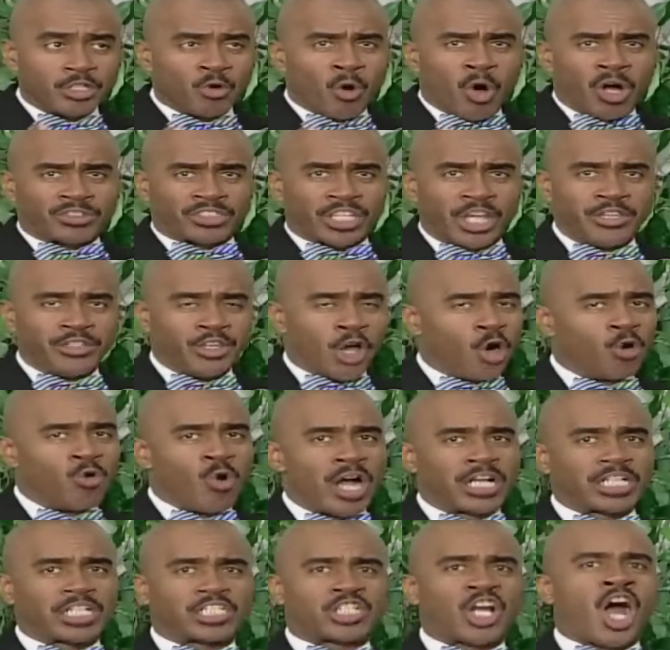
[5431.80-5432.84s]
You want to know
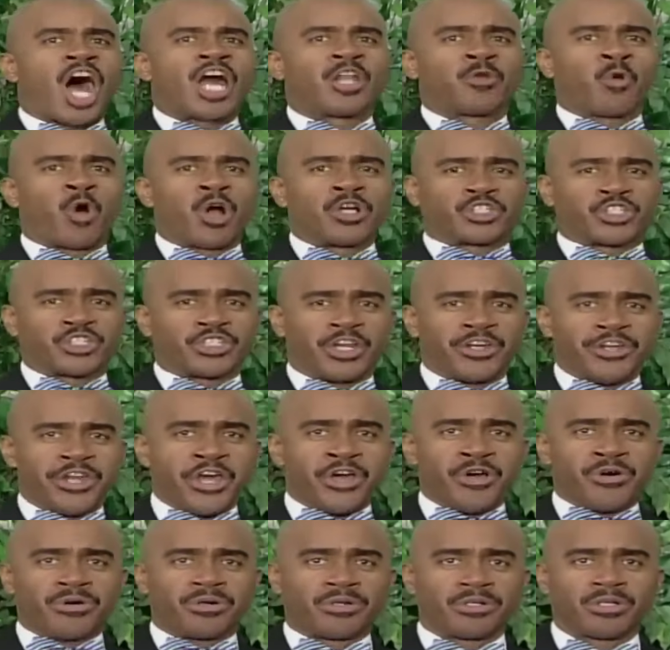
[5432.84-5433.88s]
what God wants you to
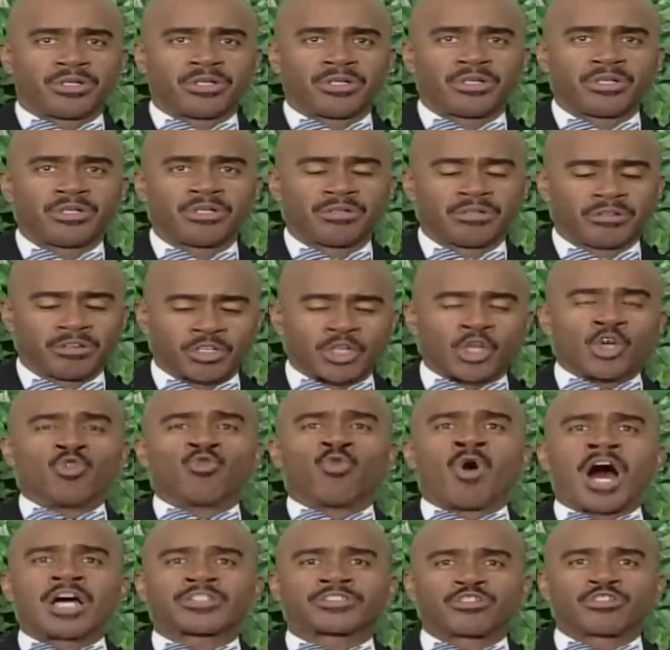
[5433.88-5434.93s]
do? Mm-hmm. You
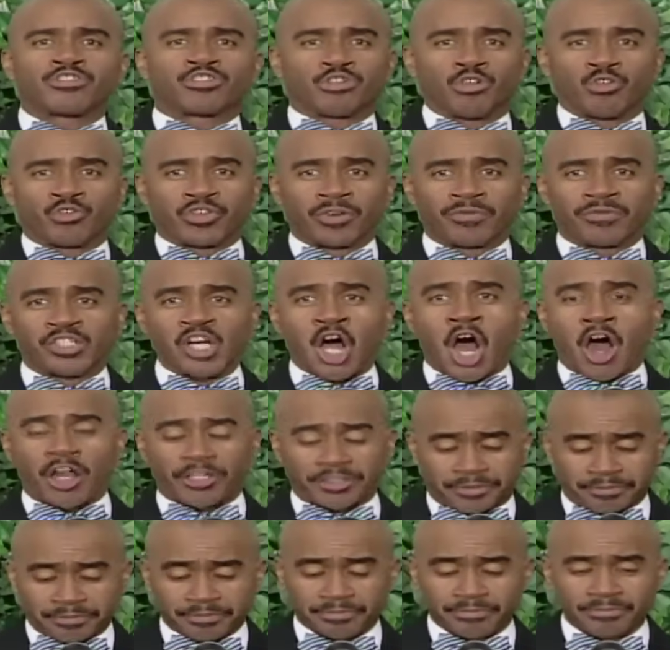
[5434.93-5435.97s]
watch the truth of
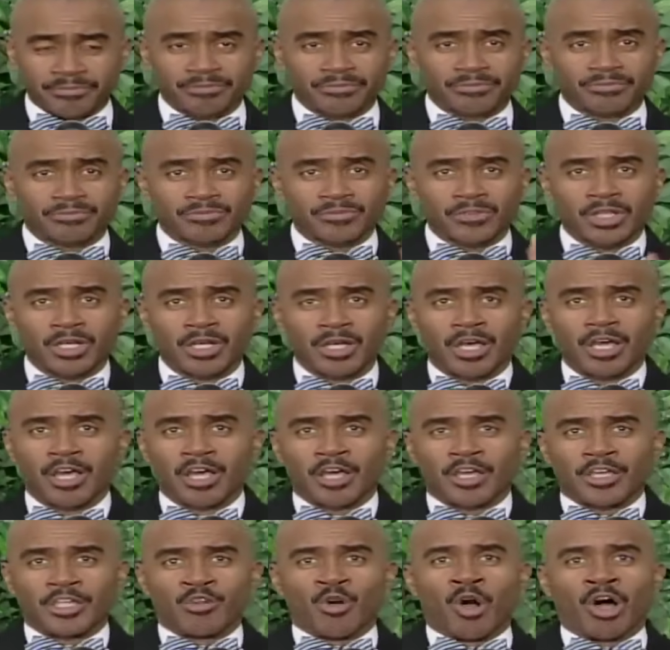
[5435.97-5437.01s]
God. The, that's right.
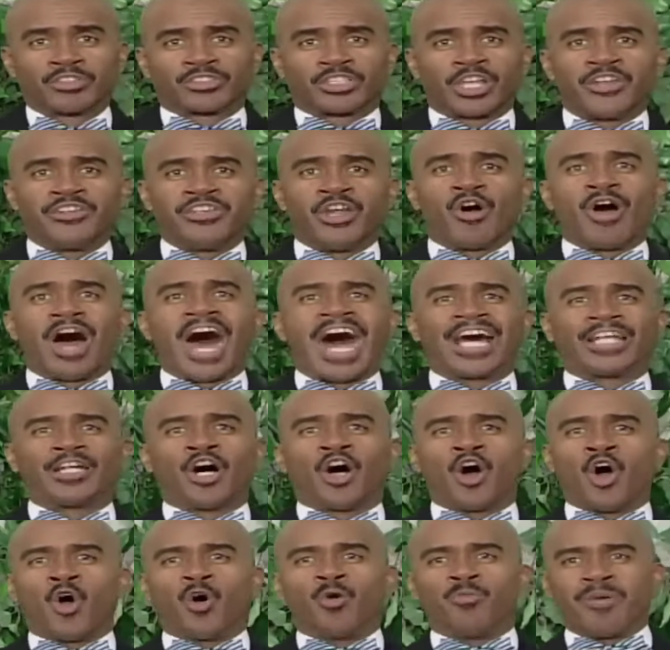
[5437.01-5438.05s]
You want to know how
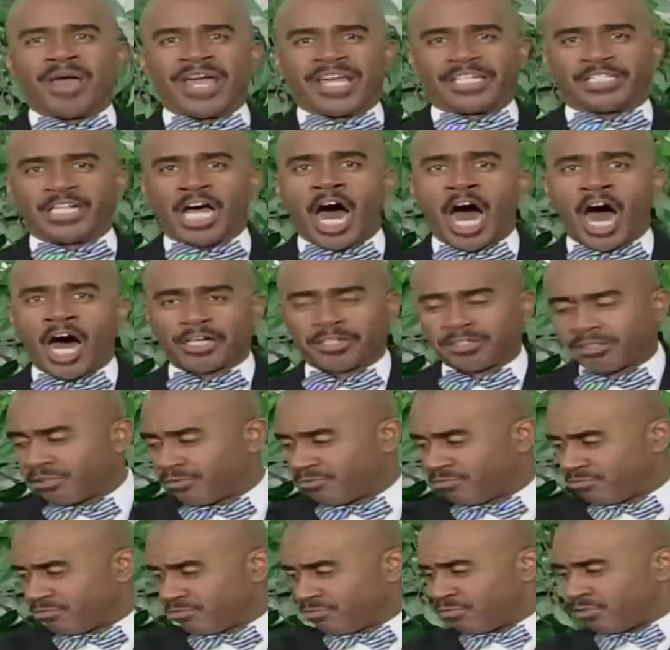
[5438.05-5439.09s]
to obey God?
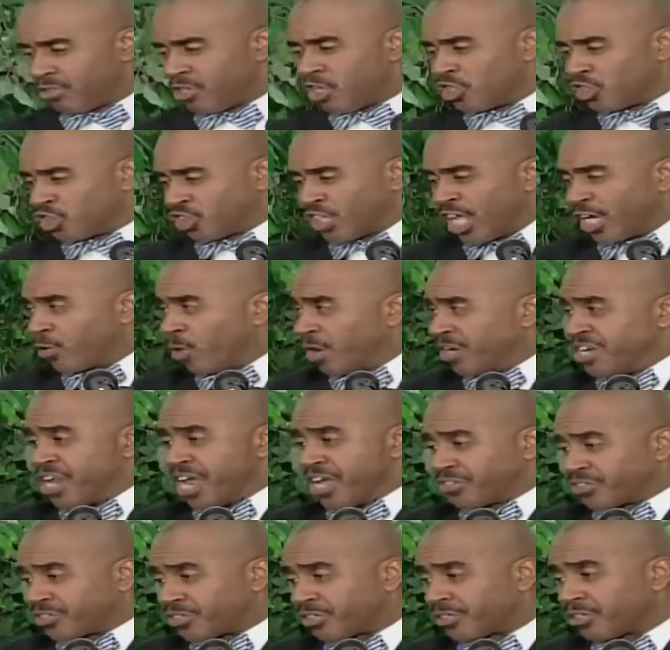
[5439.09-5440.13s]
Mm-hmm. Stick with
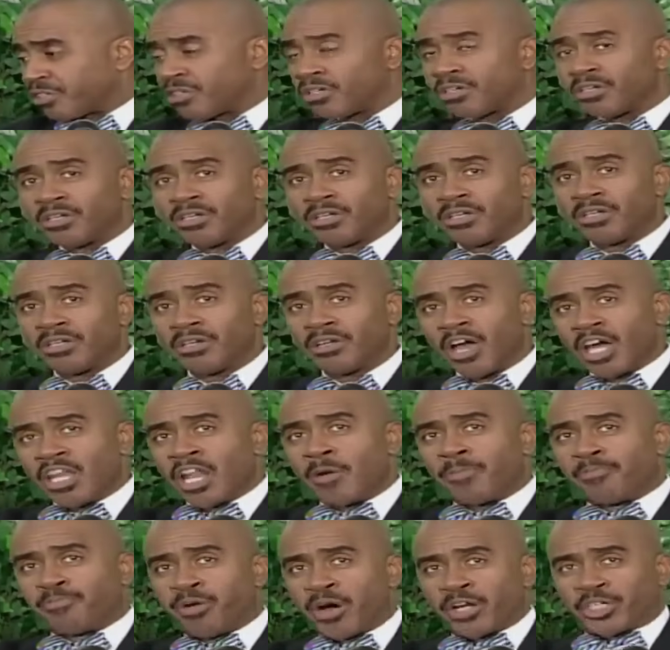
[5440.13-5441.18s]
this. That's right.
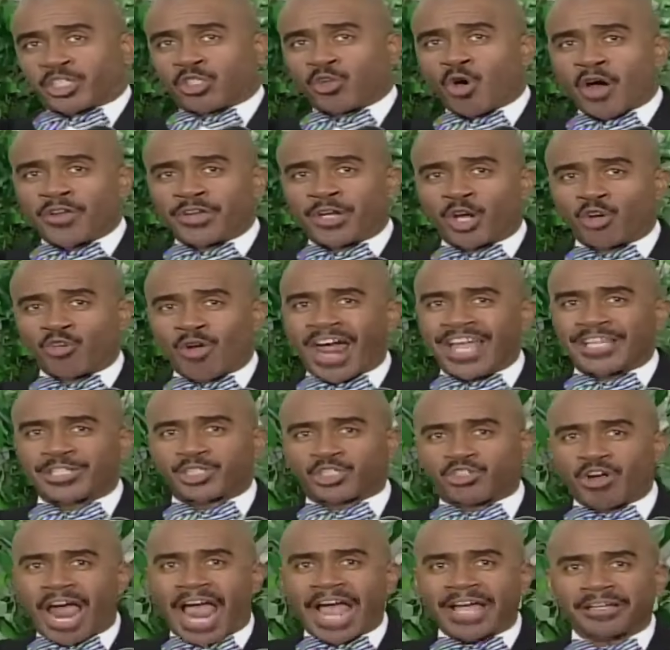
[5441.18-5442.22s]
It'll put you on the right
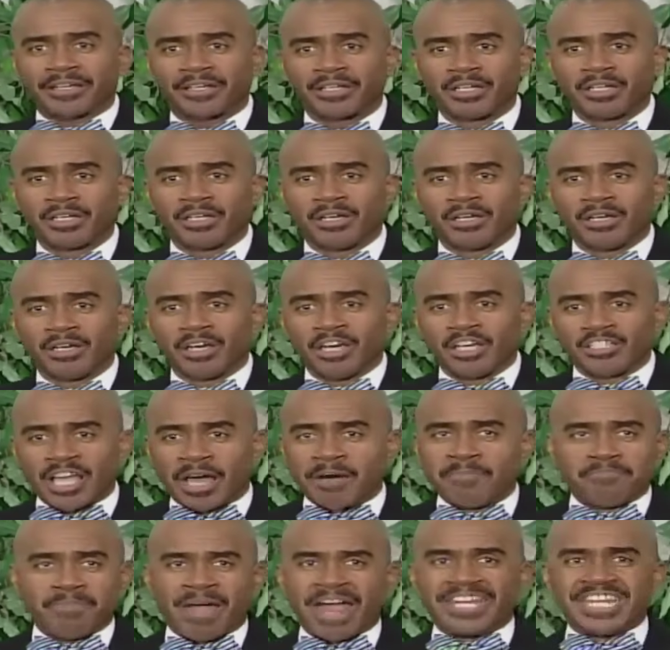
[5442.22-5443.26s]
track. Amen.
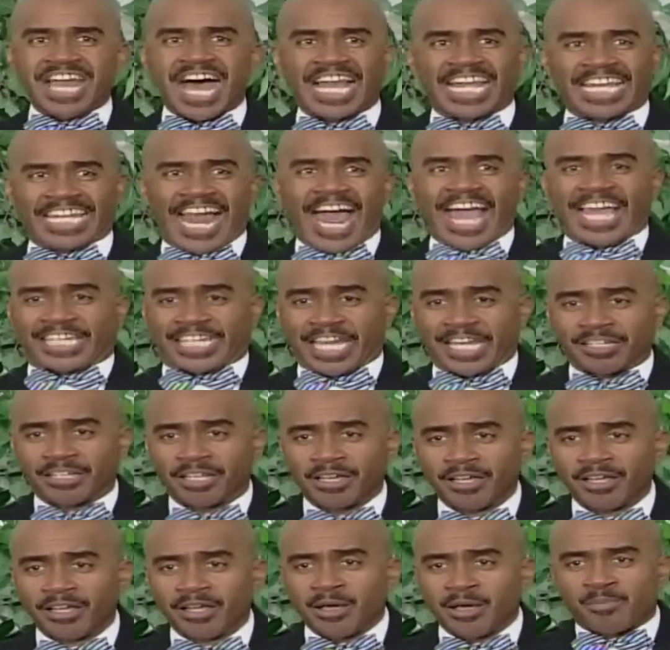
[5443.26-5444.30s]
You may not like it,
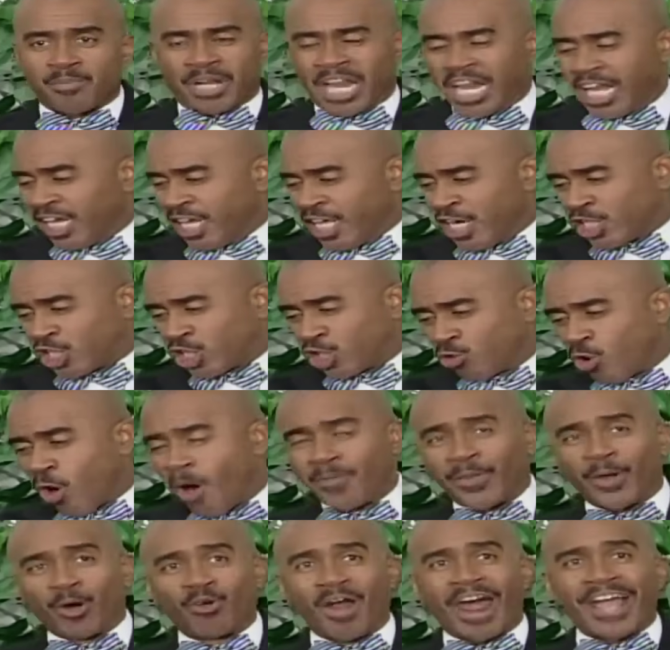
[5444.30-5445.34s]
but at least you're
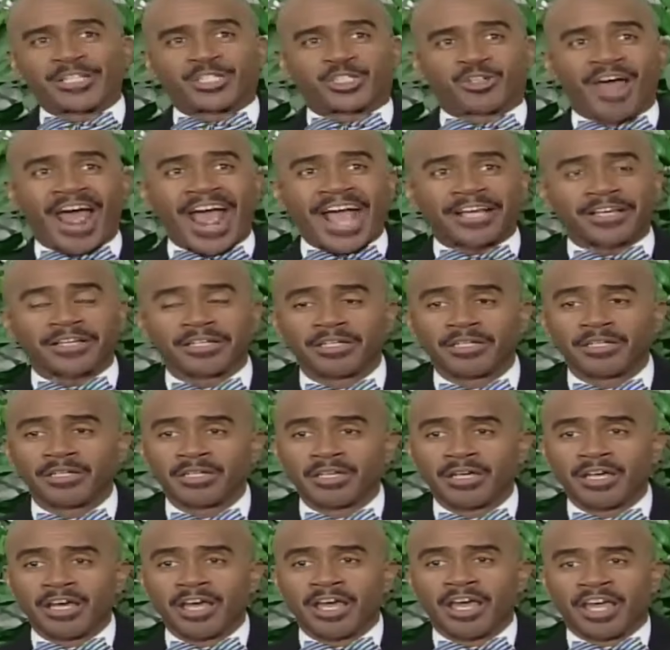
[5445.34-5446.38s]
on the right track. That's
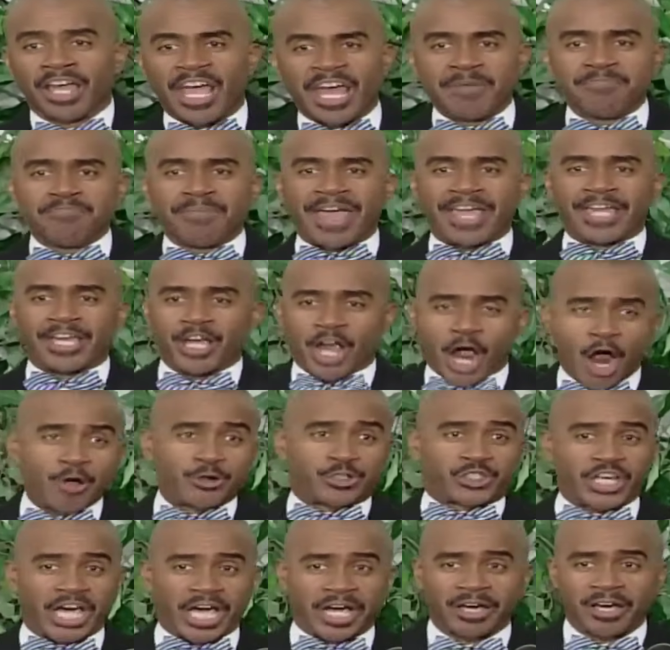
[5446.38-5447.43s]
right. It may
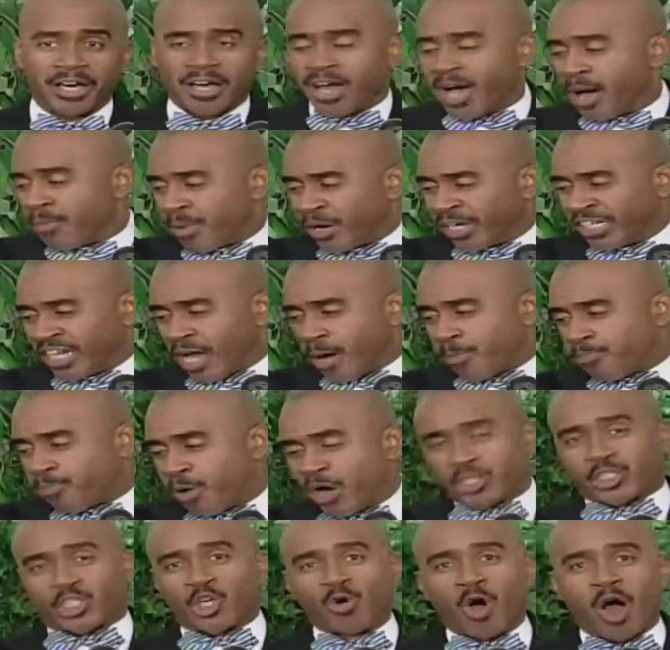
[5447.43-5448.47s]
hurt you, but it'll
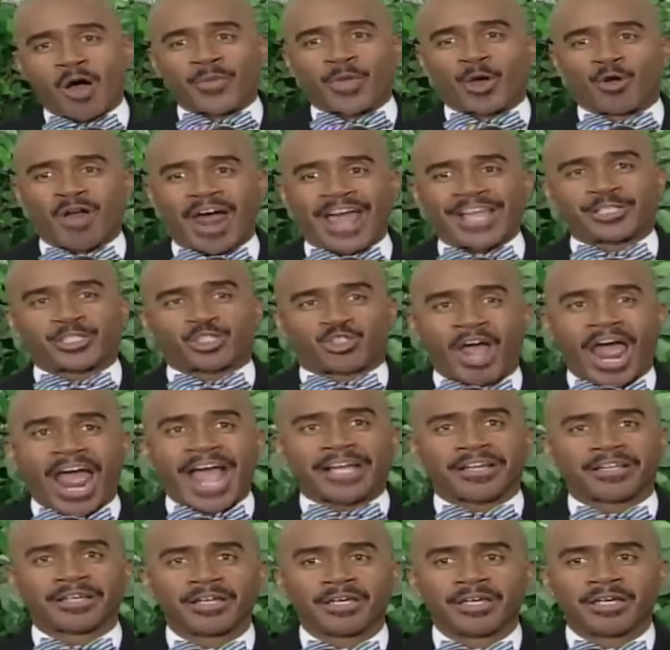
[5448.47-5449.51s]
put you on the right
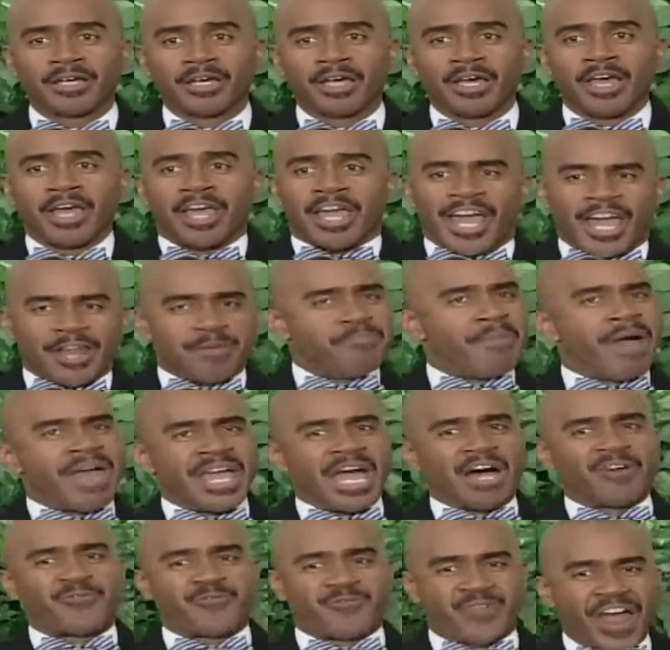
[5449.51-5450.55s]
track. That's right. It
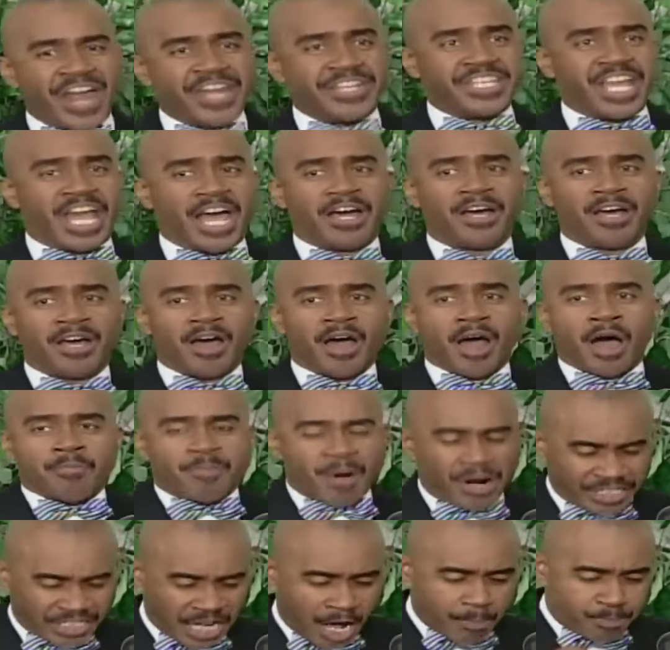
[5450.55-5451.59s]
may offend you,
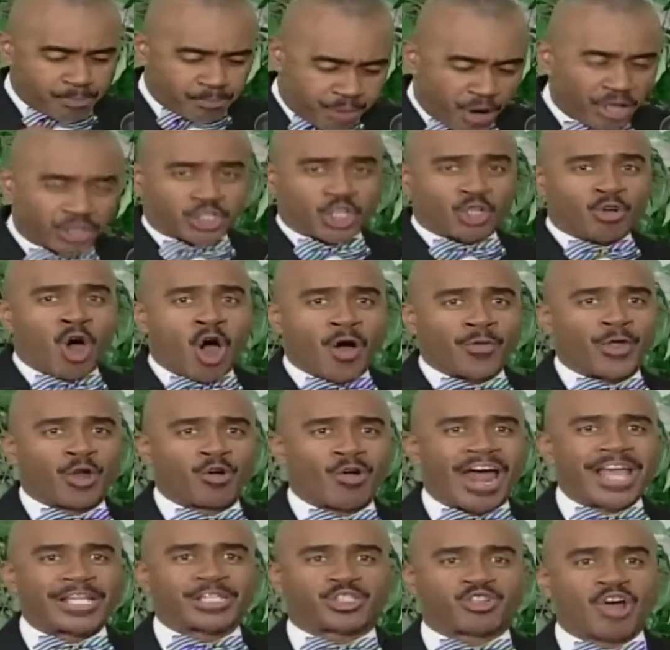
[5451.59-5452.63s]
but it'll put you on
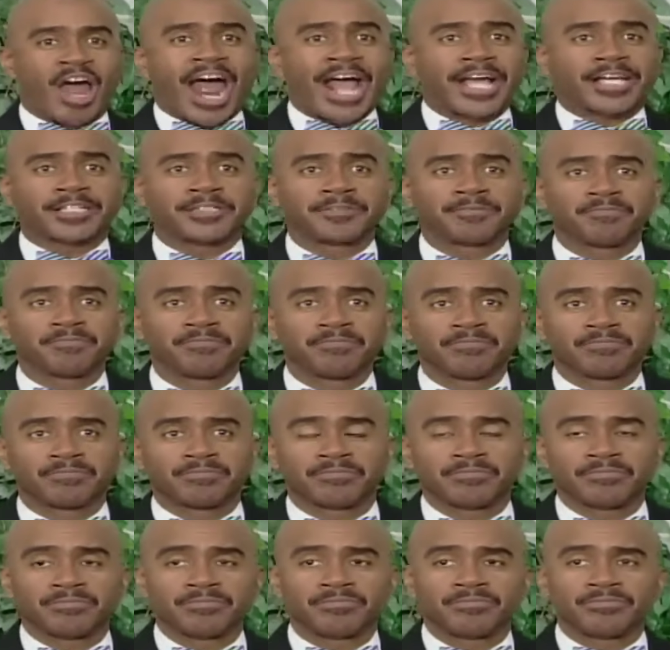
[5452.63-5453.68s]
the right track.
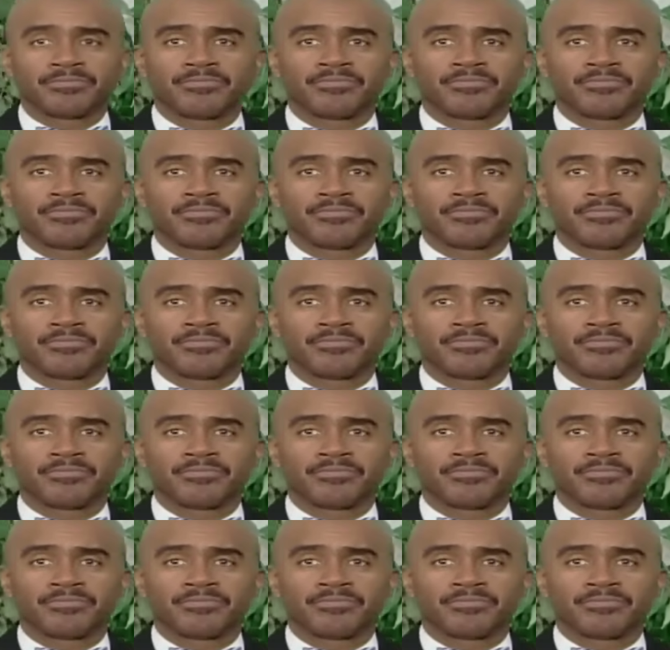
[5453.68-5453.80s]
Amen.